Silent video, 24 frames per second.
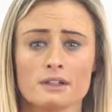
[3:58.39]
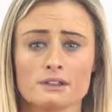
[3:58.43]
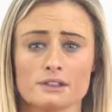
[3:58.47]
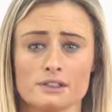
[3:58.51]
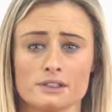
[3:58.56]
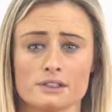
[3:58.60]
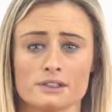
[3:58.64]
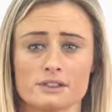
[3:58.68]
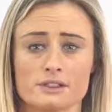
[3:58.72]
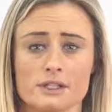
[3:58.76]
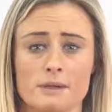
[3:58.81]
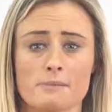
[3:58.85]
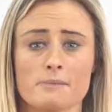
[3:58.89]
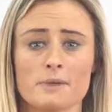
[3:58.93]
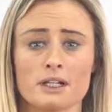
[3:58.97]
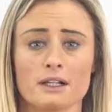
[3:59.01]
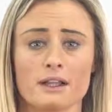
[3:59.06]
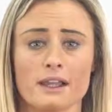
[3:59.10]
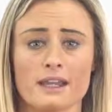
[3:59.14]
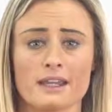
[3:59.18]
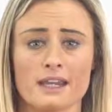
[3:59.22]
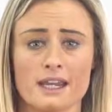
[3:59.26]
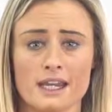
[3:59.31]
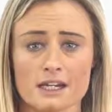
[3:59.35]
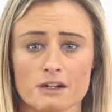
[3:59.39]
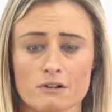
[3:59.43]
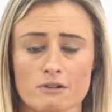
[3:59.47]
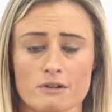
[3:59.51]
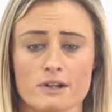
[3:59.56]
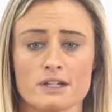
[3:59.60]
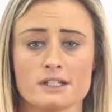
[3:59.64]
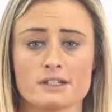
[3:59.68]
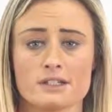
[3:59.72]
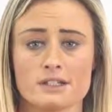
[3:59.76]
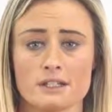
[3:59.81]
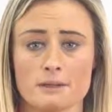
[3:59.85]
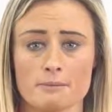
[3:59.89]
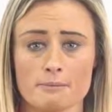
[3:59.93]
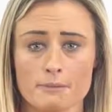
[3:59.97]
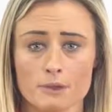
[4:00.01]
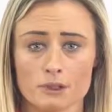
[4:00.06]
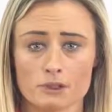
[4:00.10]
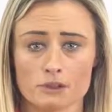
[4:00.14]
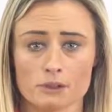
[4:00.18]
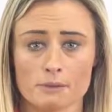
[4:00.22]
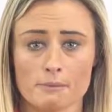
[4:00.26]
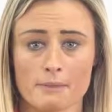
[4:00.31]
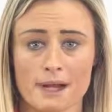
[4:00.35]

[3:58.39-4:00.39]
to stimulate increases in muscle